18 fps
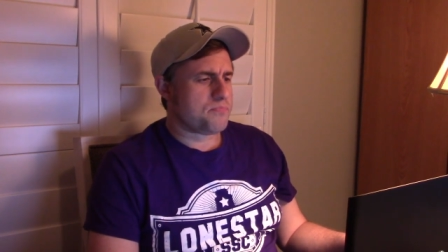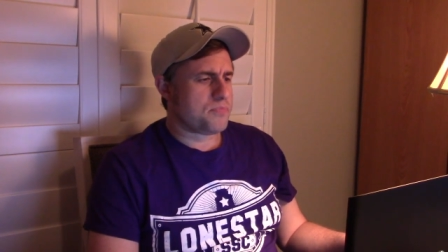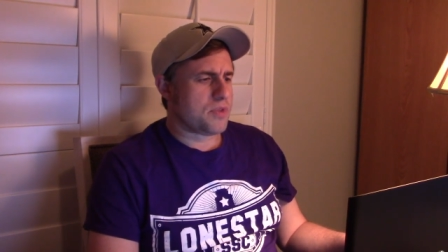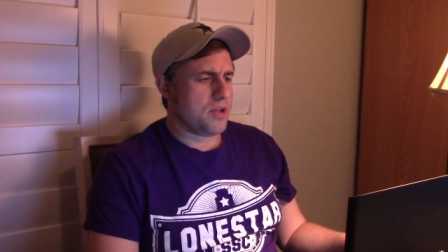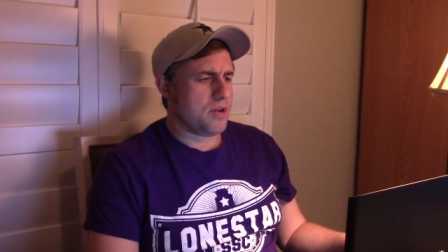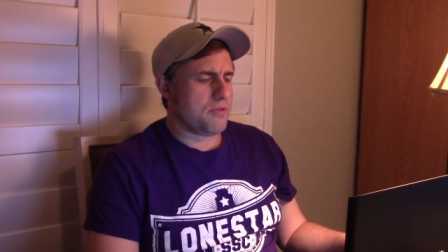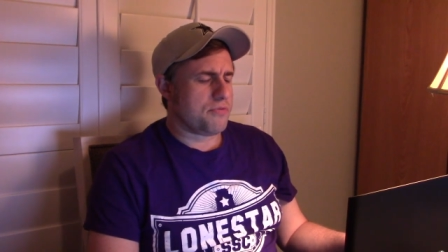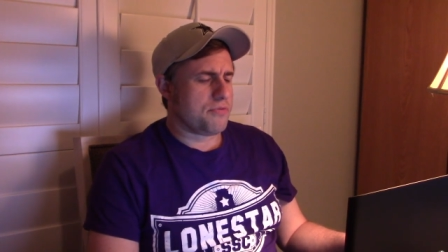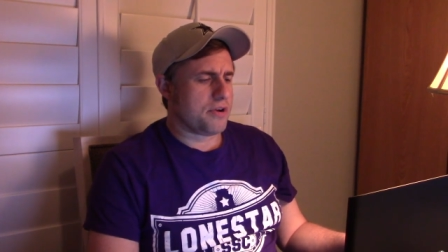
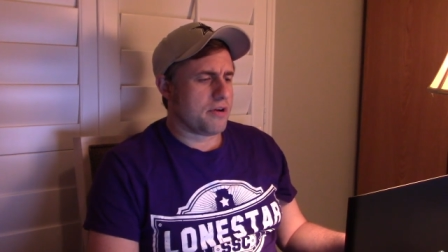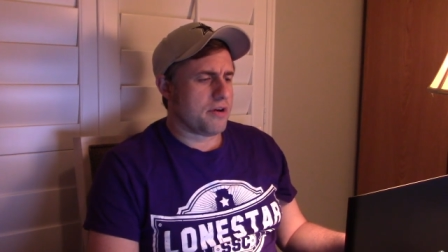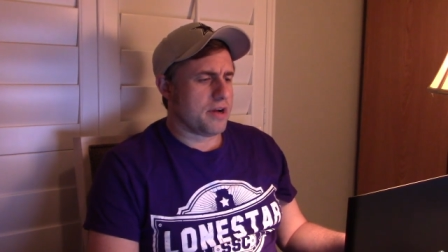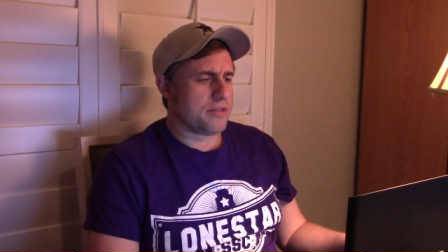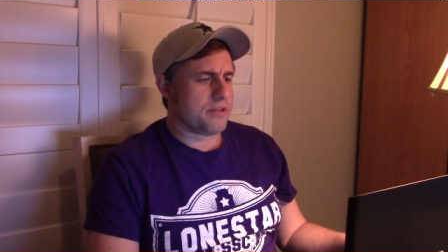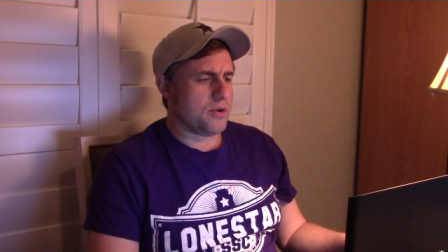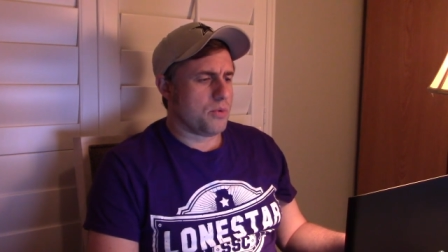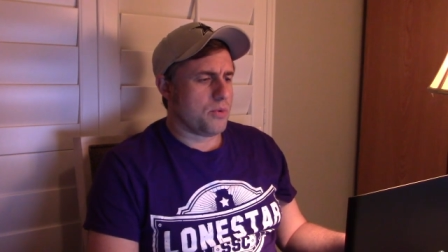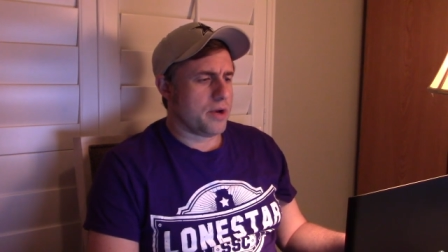you know, figure
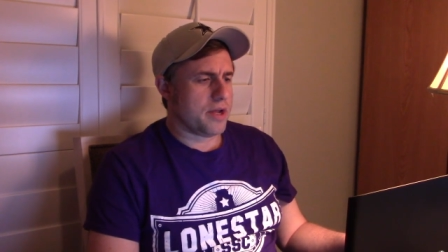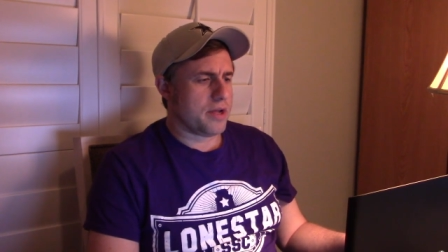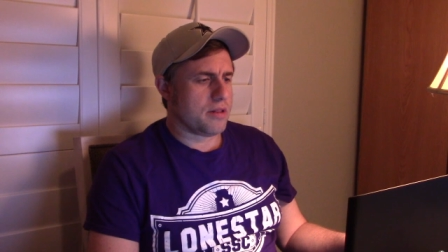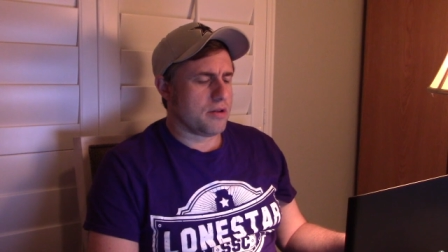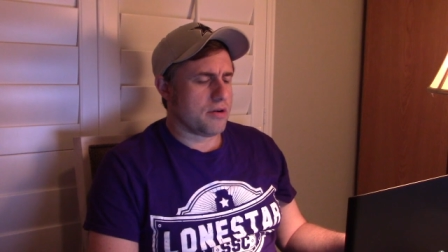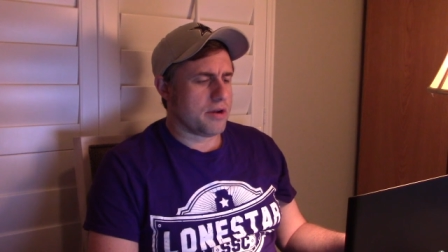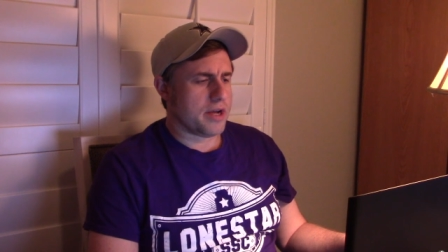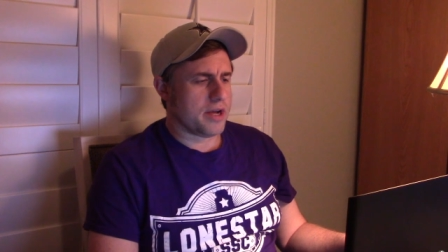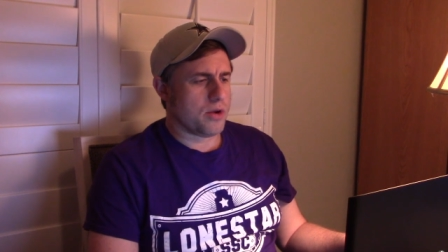out their way
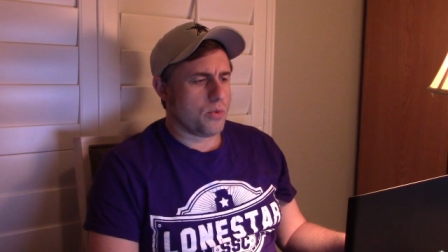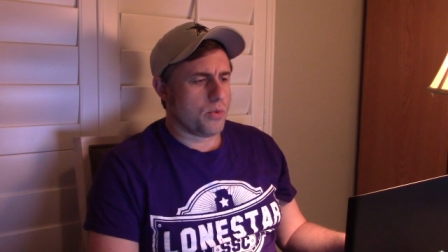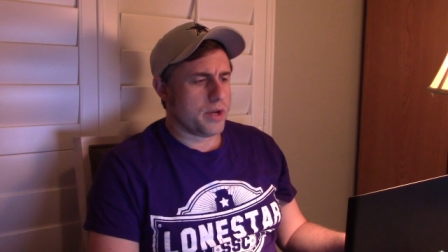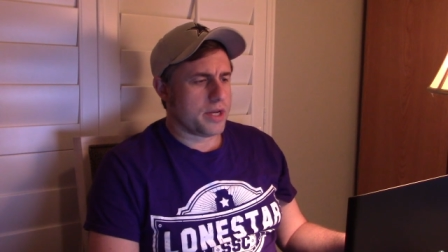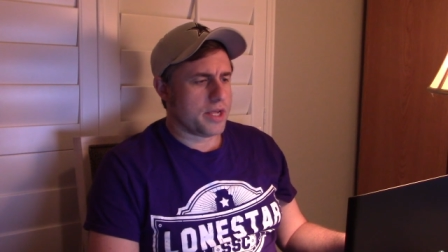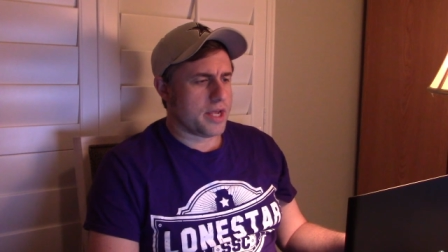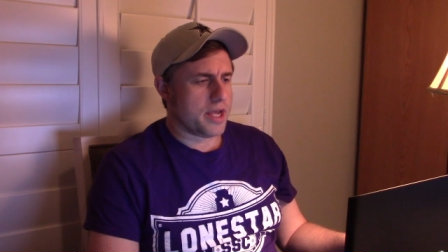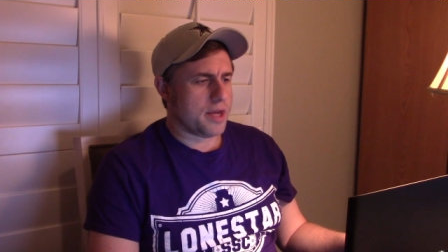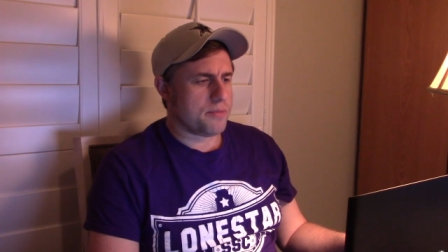and learn how to
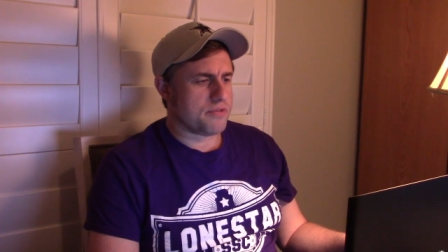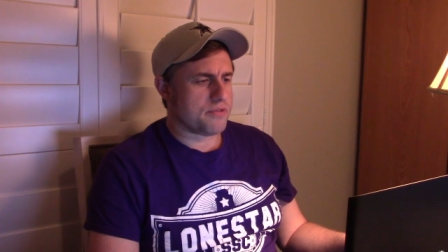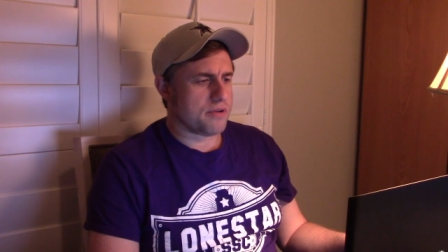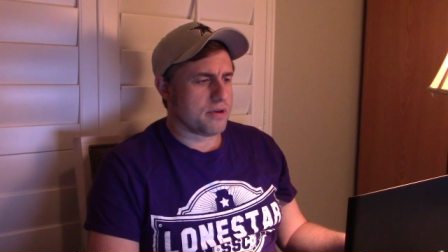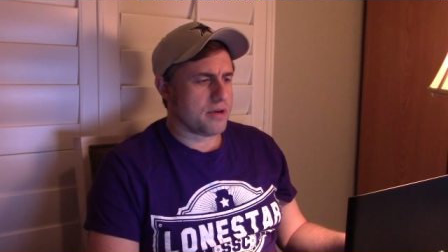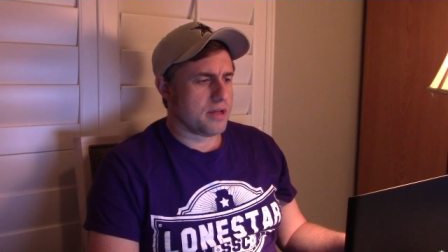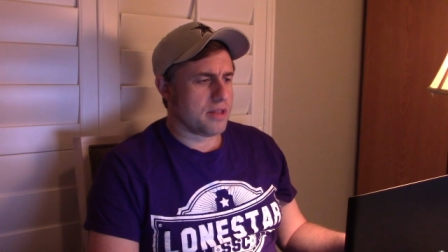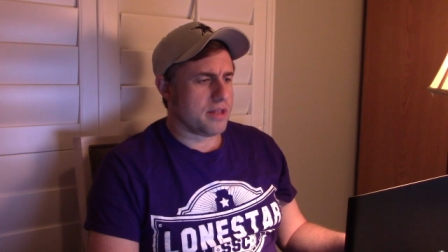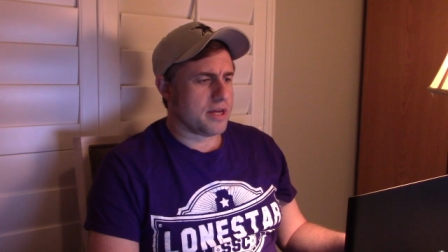win games.
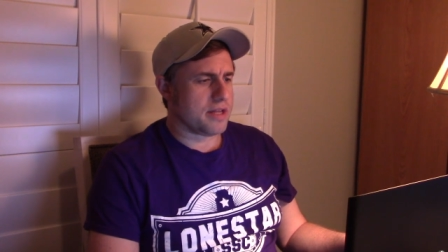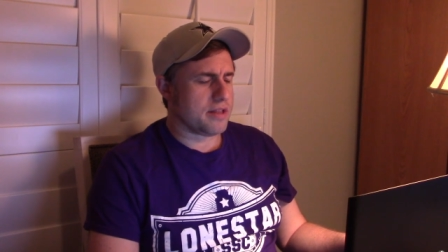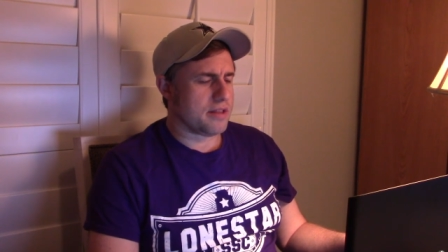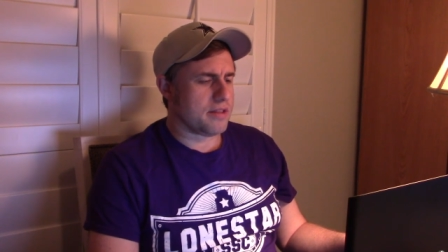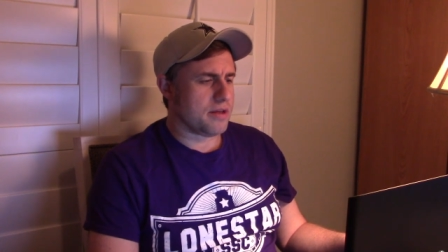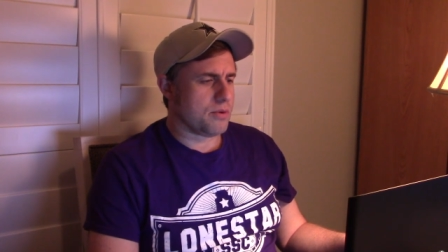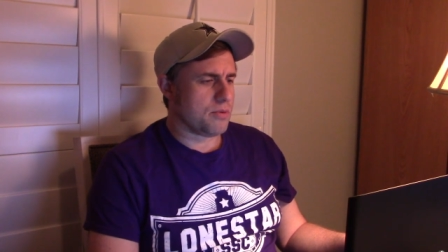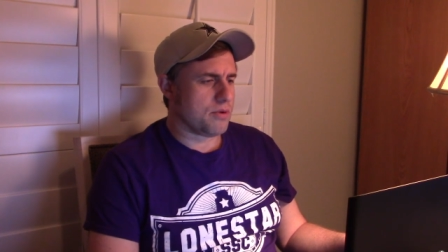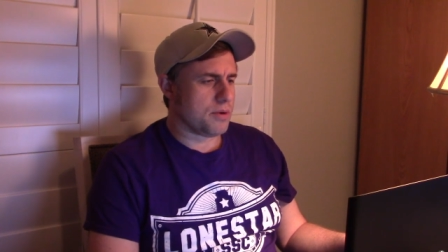So I like
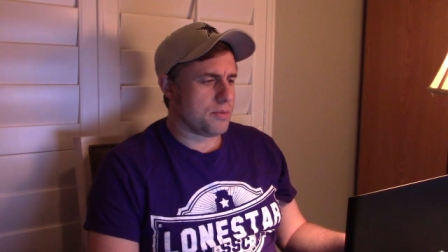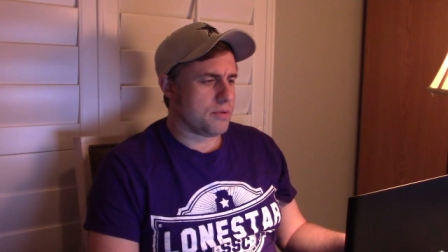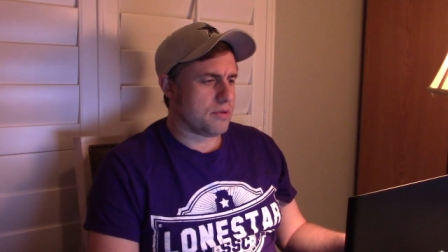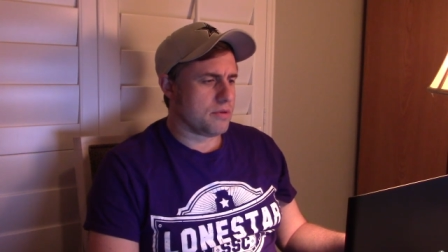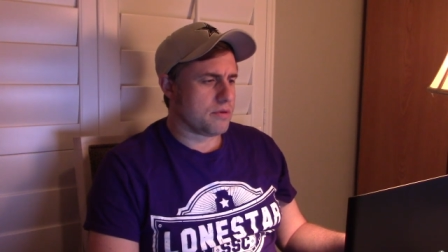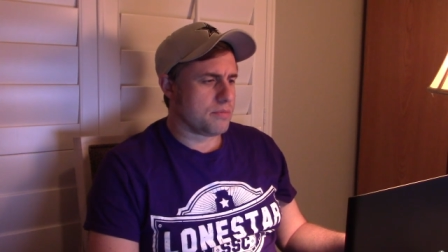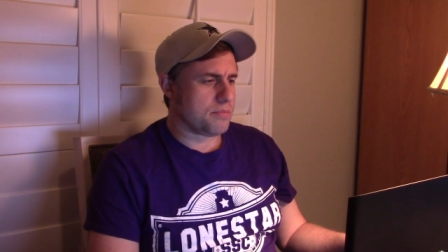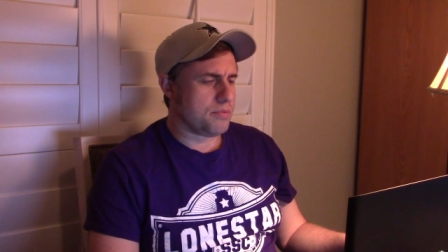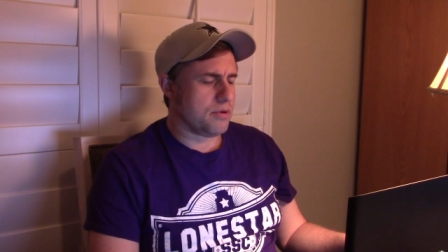that they were
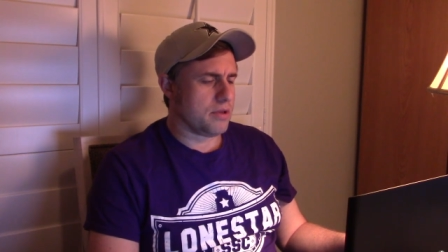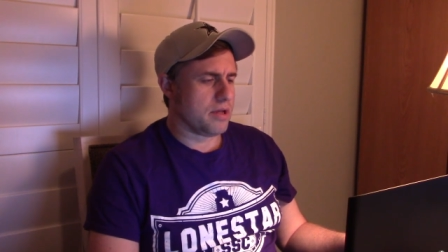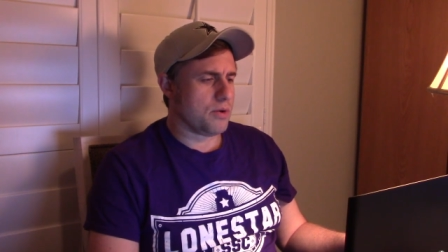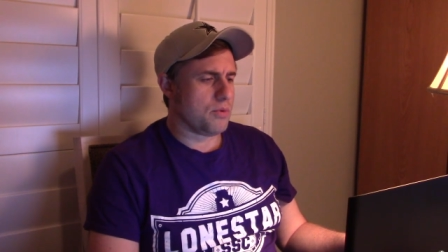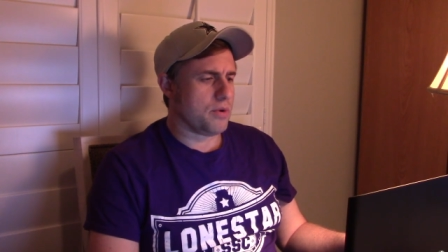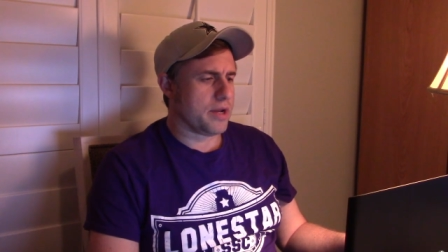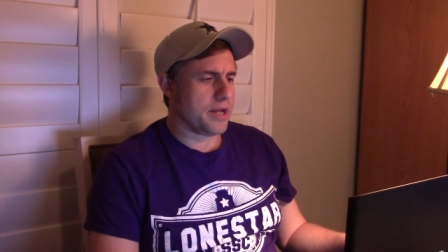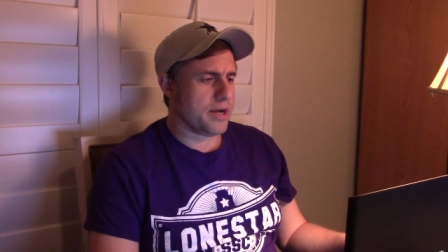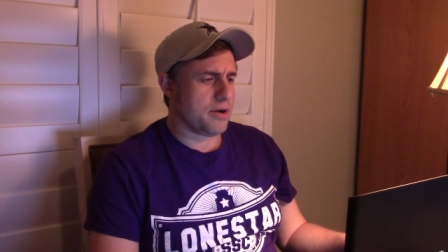able to pull
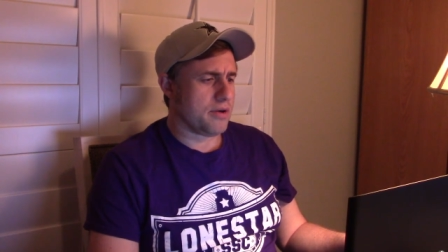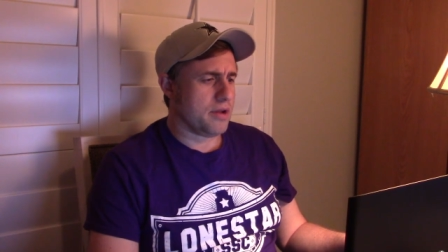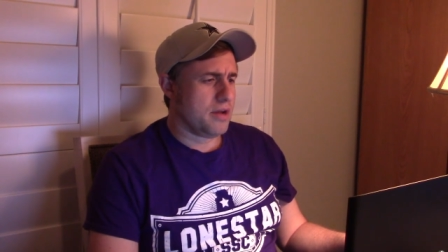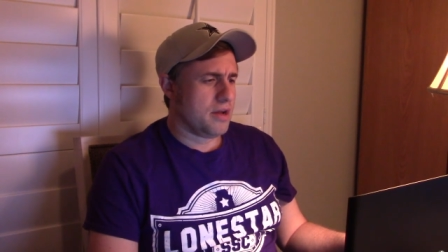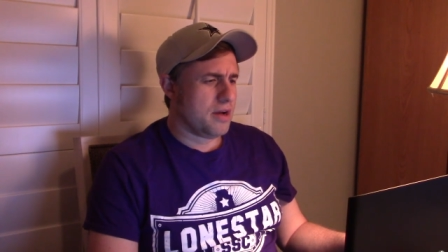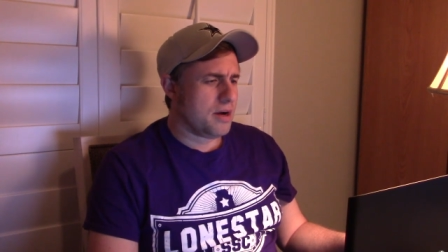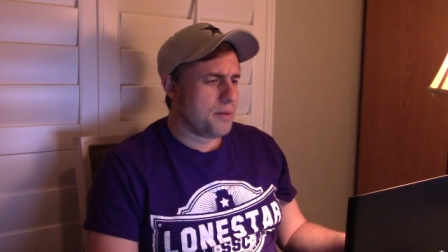that one out.